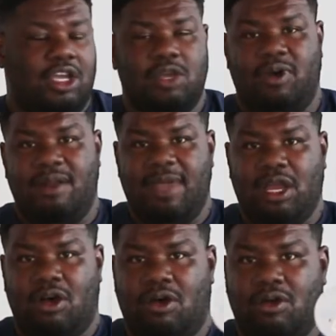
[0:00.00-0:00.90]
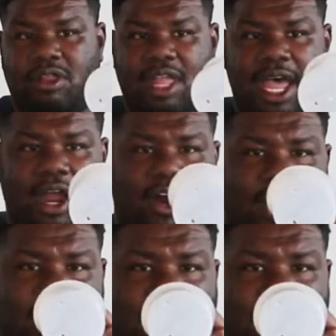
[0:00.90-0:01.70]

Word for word: You want to make holes that are a